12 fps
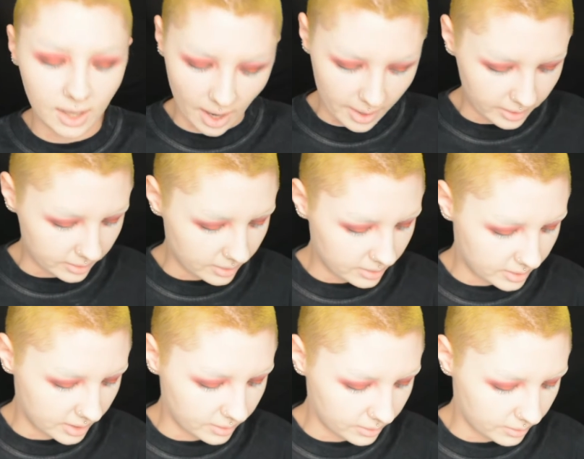I
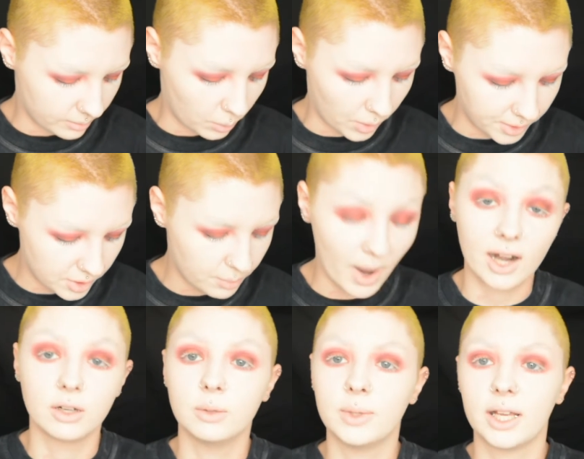didn't watch
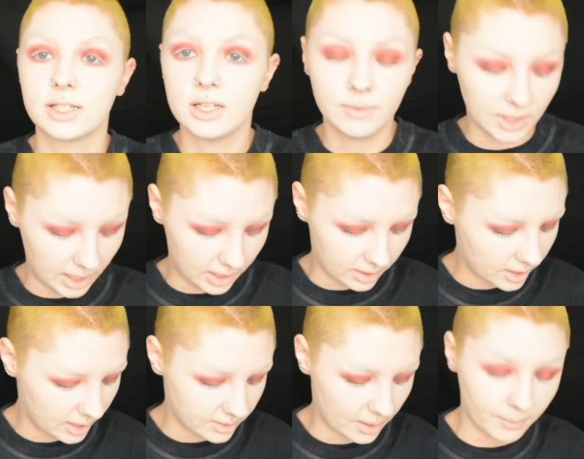Paranormal Activity and
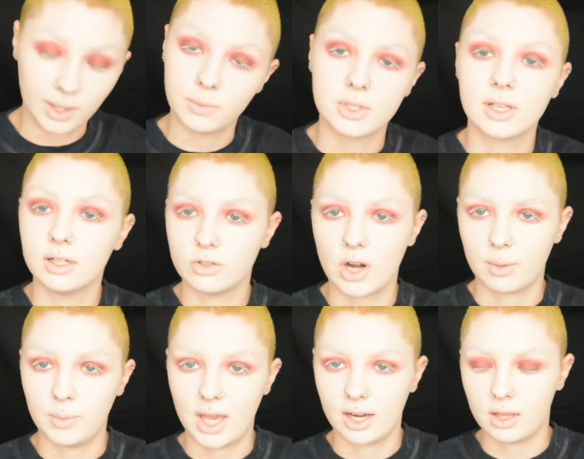think something was gonna
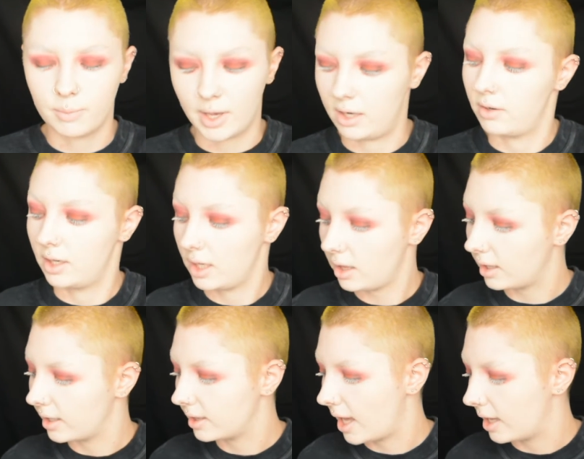drag me out of the bed or anything
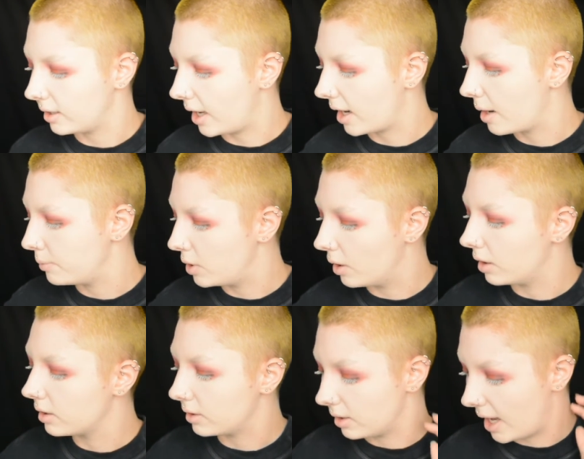like that. Like, I'm
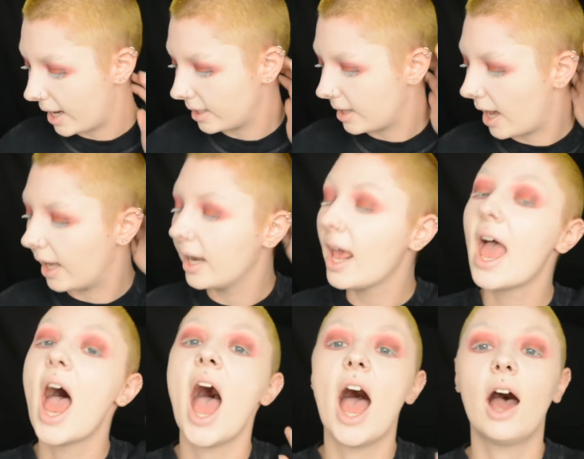not like that.
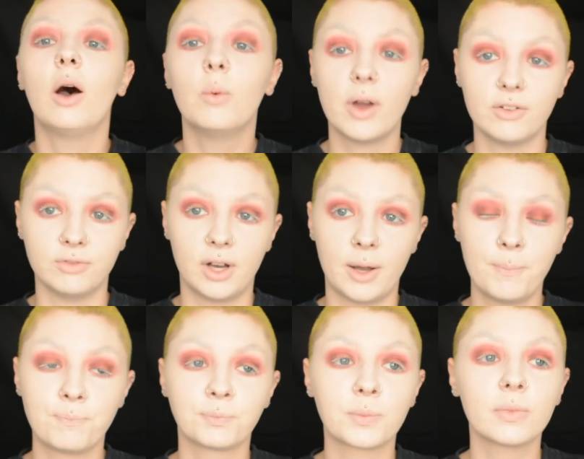However,
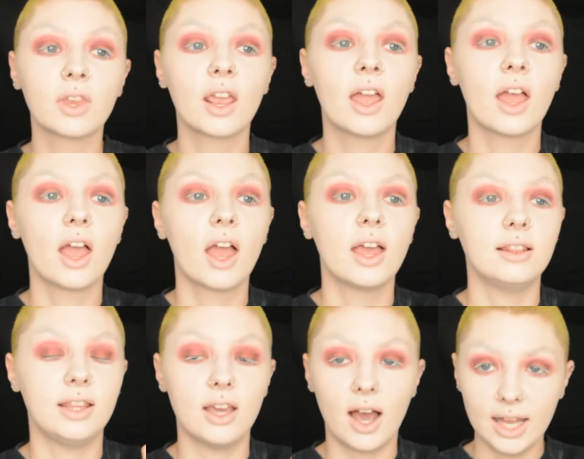
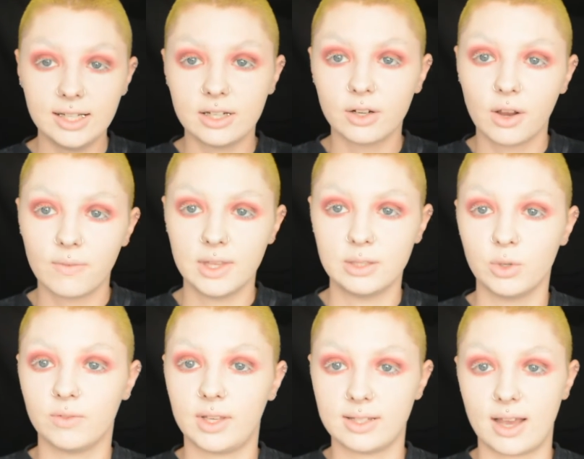the idea of this
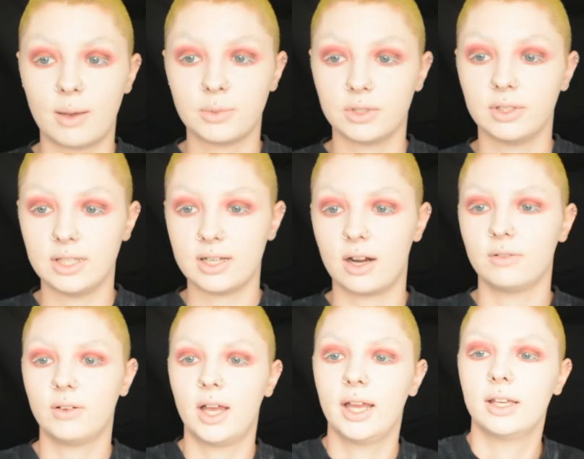movie is absolutely
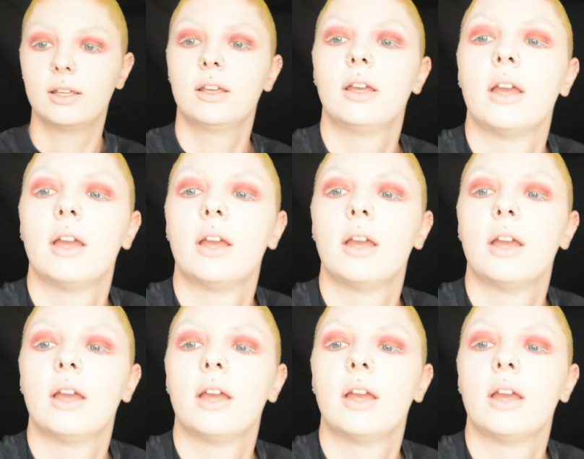terrifying.